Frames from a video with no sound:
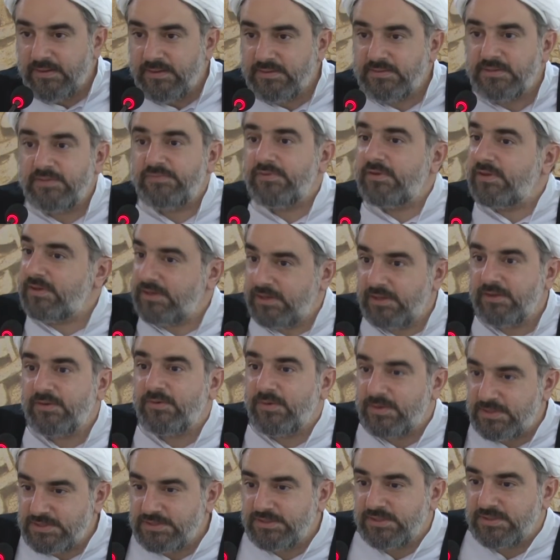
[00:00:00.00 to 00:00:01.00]
If there are any
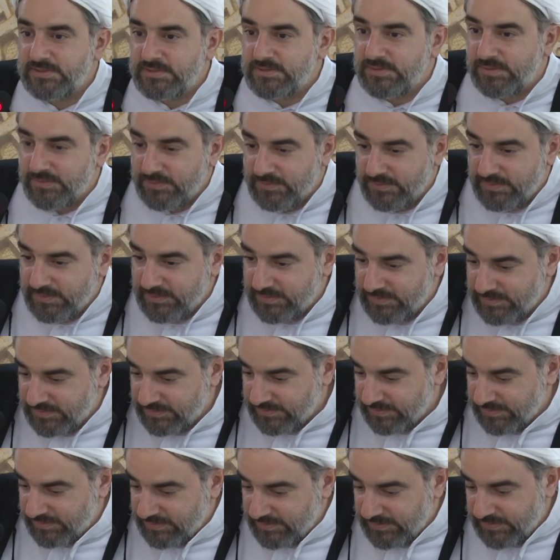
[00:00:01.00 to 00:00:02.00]
questions, yes.
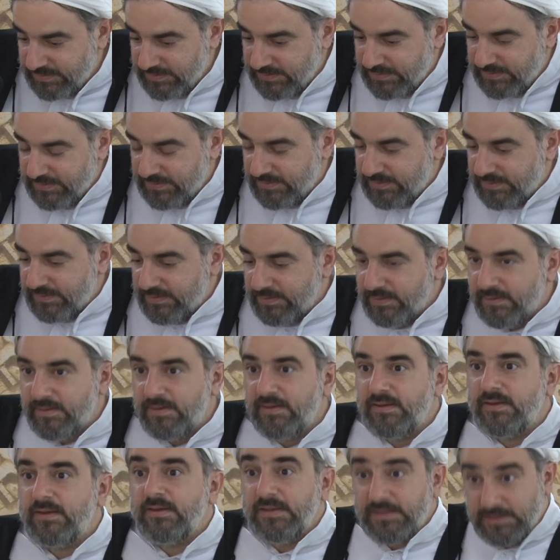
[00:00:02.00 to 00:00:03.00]

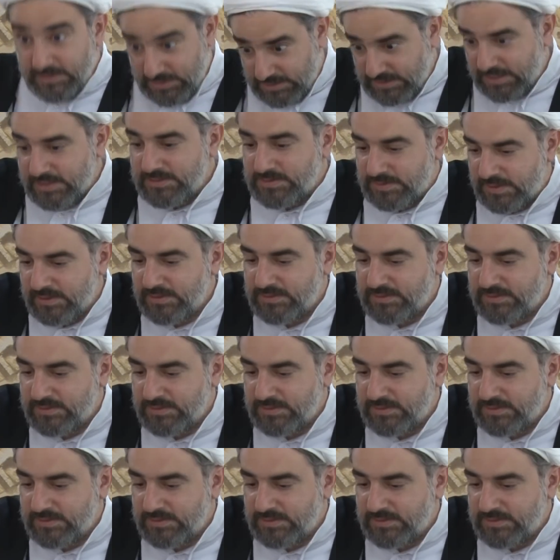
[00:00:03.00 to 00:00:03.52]
Yes.